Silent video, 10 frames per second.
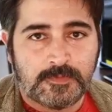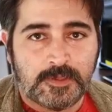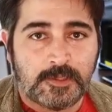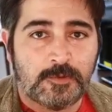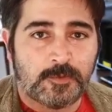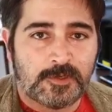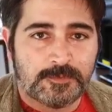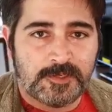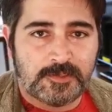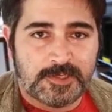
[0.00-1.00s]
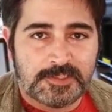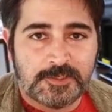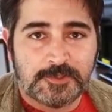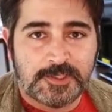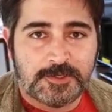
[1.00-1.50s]
Hello and welcome to the Legacy
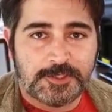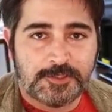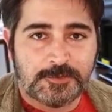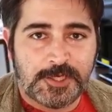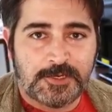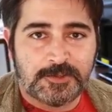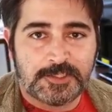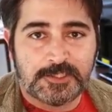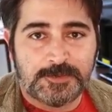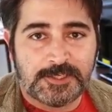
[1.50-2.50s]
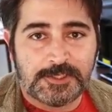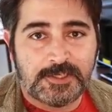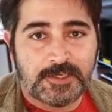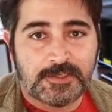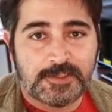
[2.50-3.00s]
Crusaders YouTube channel. This is
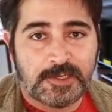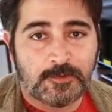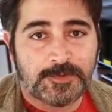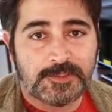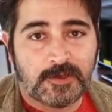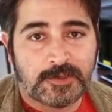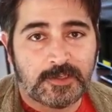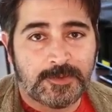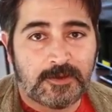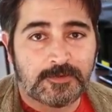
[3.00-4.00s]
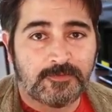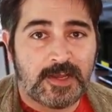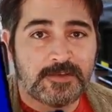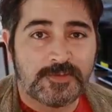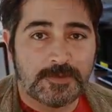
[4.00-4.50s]
Benji, and today we'll be talking about
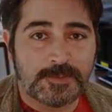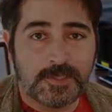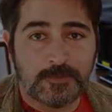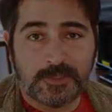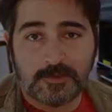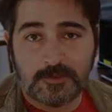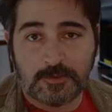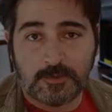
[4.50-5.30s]
5 tips that we can do